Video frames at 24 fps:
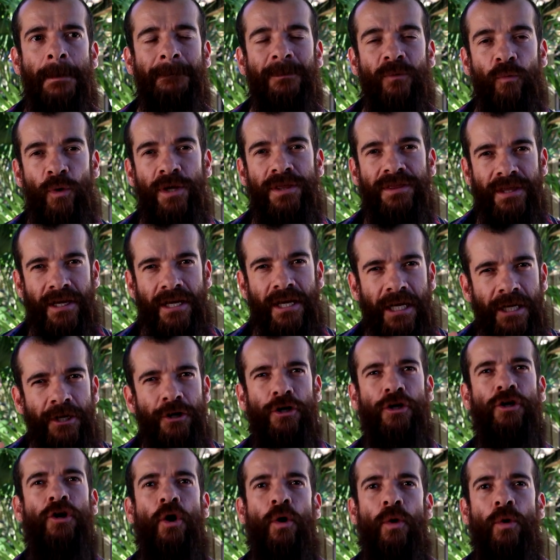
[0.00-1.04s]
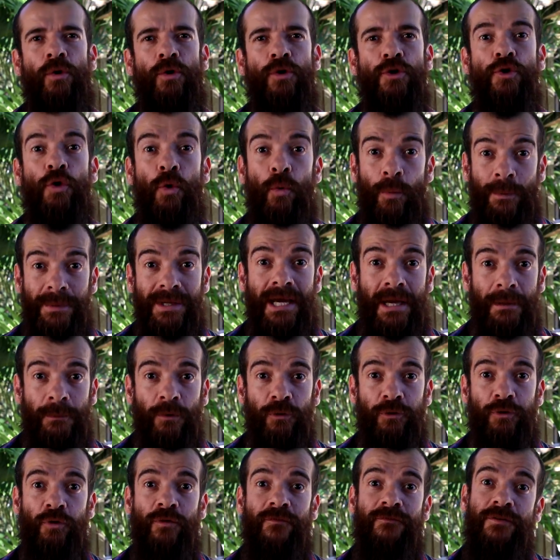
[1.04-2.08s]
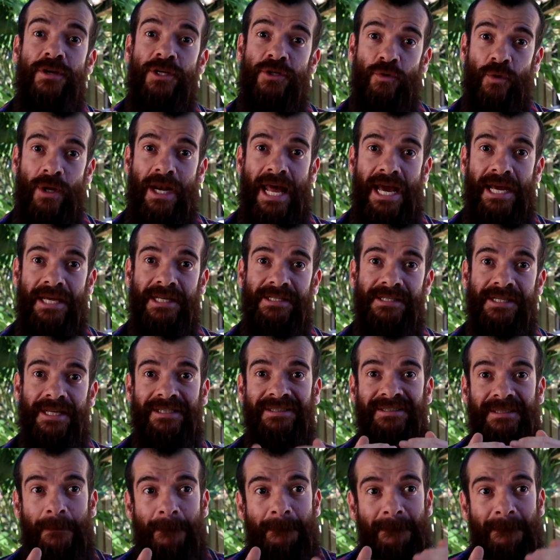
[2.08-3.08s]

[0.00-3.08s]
with a clear goal, you'll be able to visualize the